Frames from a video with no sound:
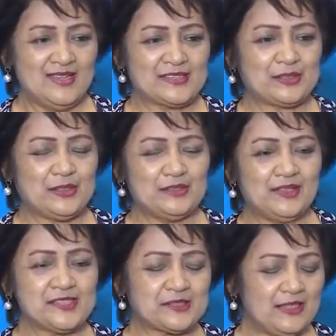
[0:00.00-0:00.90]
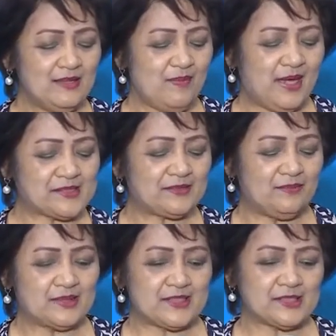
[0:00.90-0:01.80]
So this really makes the
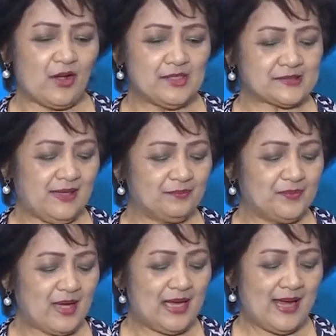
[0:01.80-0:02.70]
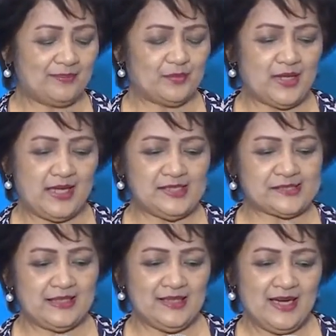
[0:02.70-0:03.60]
business concept a lot more
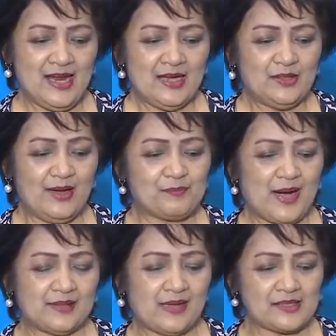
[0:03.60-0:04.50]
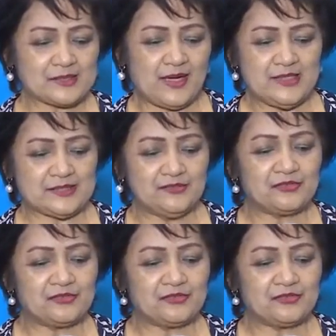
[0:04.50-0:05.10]
easy. You have products ranging